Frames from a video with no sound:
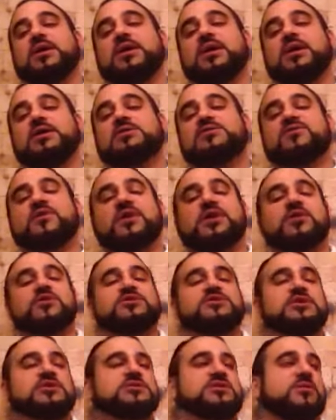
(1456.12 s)
It's funny, you
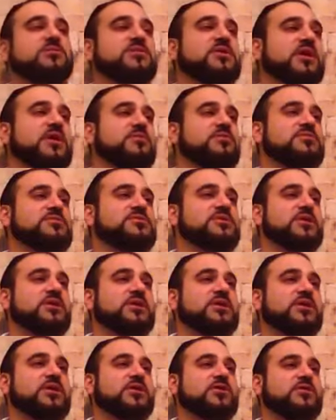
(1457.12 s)
see sometimes,
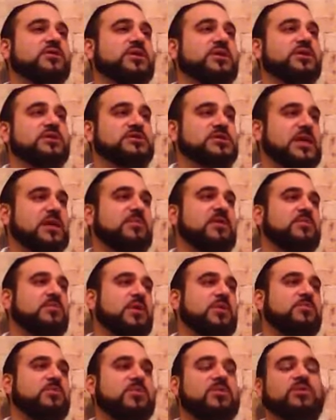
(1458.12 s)
the Islamic
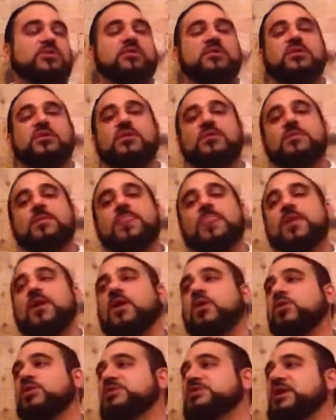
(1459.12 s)
people
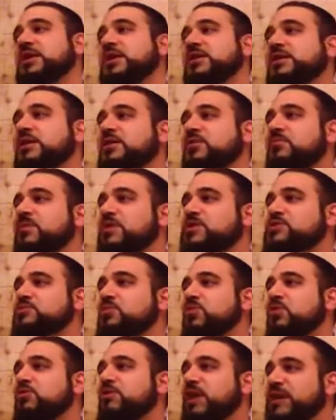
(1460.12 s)
always say that they're much
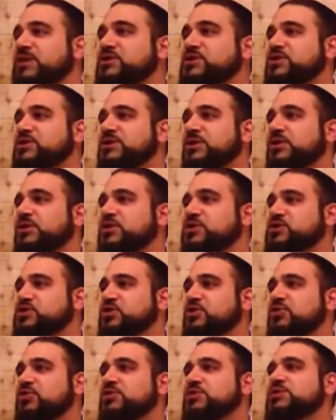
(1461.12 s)
more righteous than the
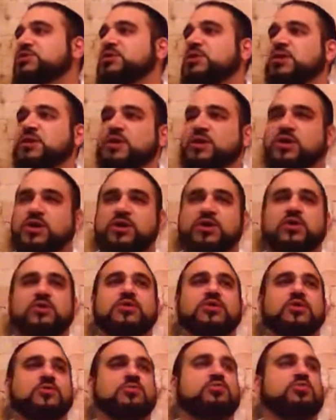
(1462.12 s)
Jews. You know,
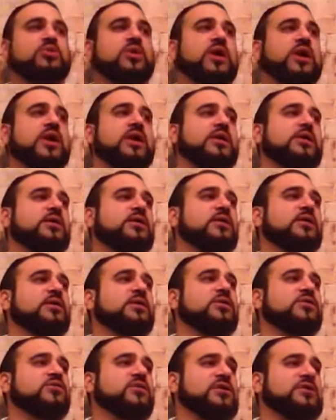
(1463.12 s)
you pray
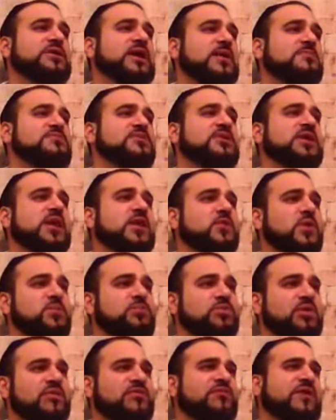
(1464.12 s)
3 times a day, we
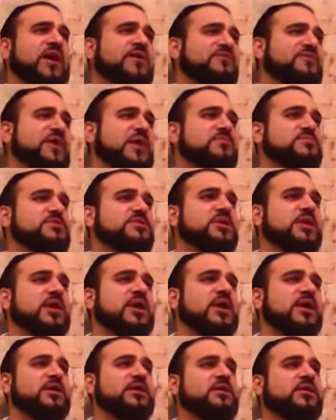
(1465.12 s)
pray 5 times a
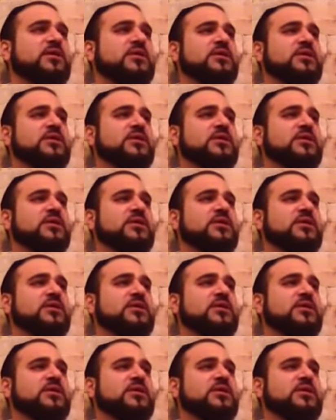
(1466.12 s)
day.